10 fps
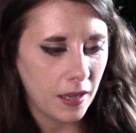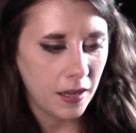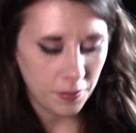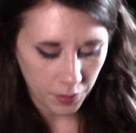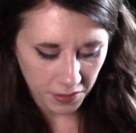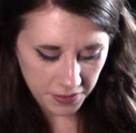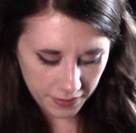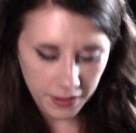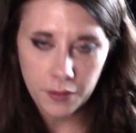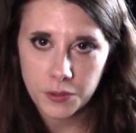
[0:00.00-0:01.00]
I don't know. I
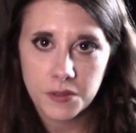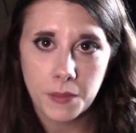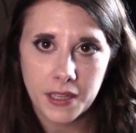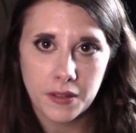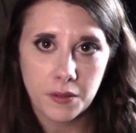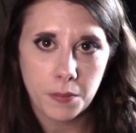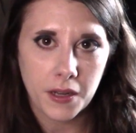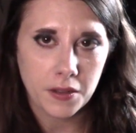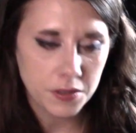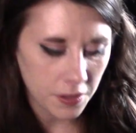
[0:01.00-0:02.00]
think that'll just make it look
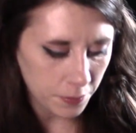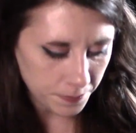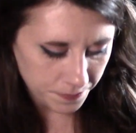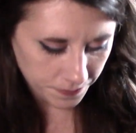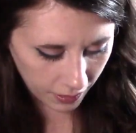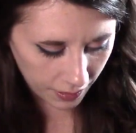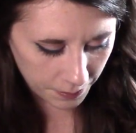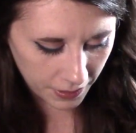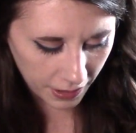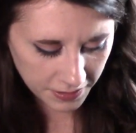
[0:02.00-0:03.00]
better. So
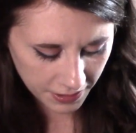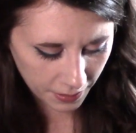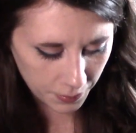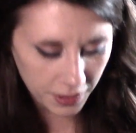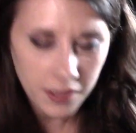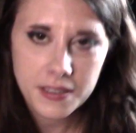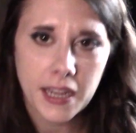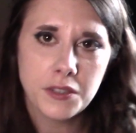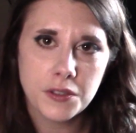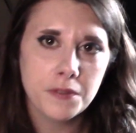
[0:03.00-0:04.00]
I'm guessing I'm gonna
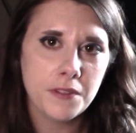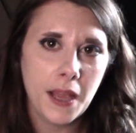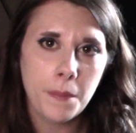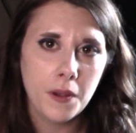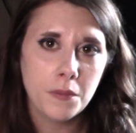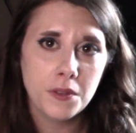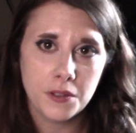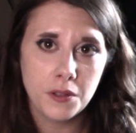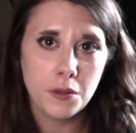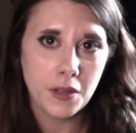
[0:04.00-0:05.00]
attach the flap on
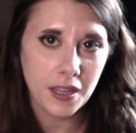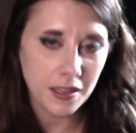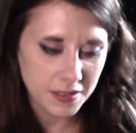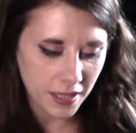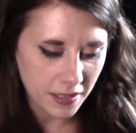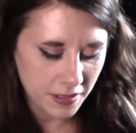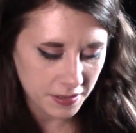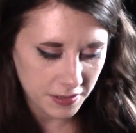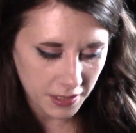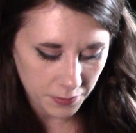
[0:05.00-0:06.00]
with glue, like I said,
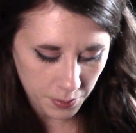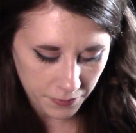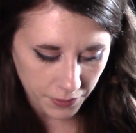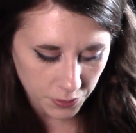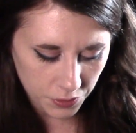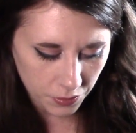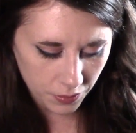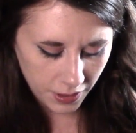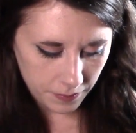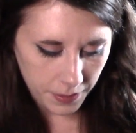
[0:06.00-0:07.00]
because it doesn't have to be
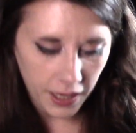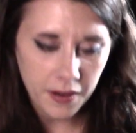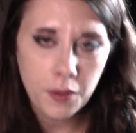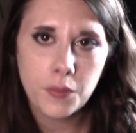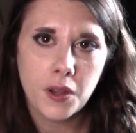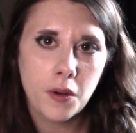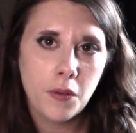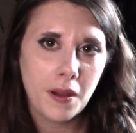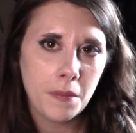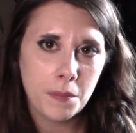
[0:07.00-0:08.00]
functional, but I don't
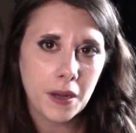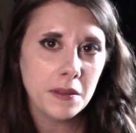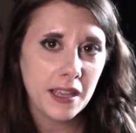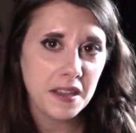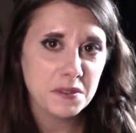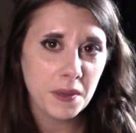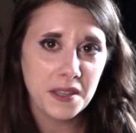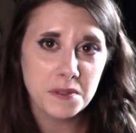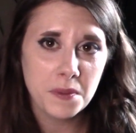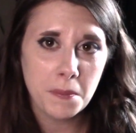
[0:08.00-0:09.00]
know. I'll probably ask my
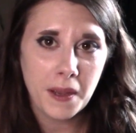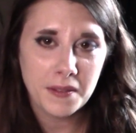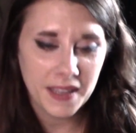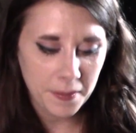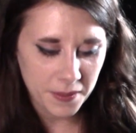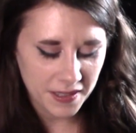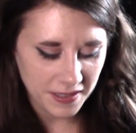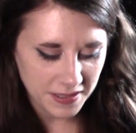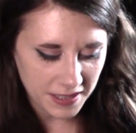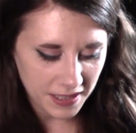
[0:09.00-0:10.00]
husband about that
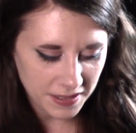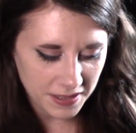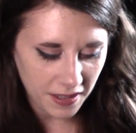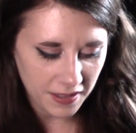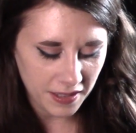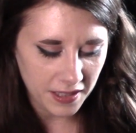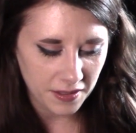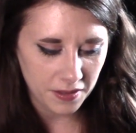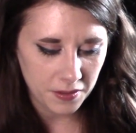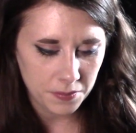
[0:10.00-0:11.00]
because he's got like
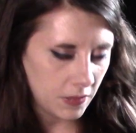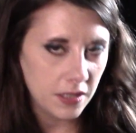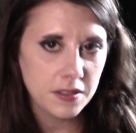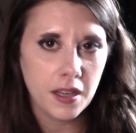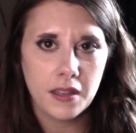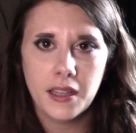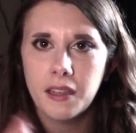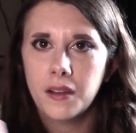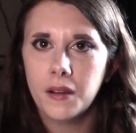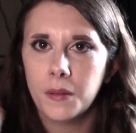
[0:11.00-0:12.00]

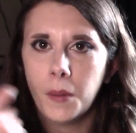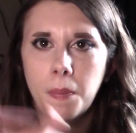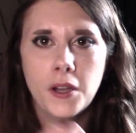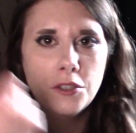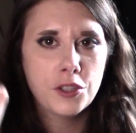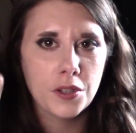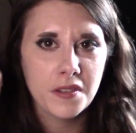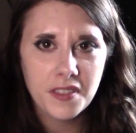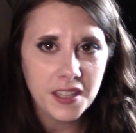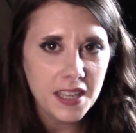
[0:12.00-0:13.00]
a puncher
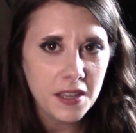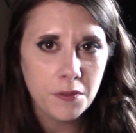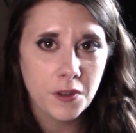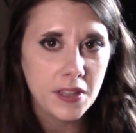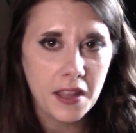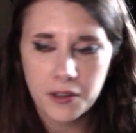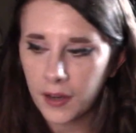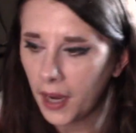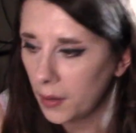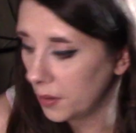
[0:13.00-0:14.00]
thingy for
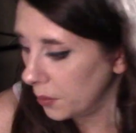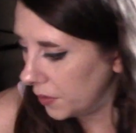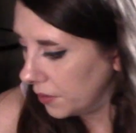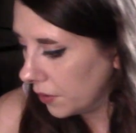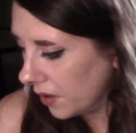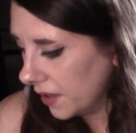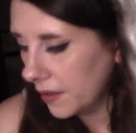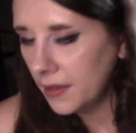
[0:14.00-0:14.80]
leather. I don't know what you call it.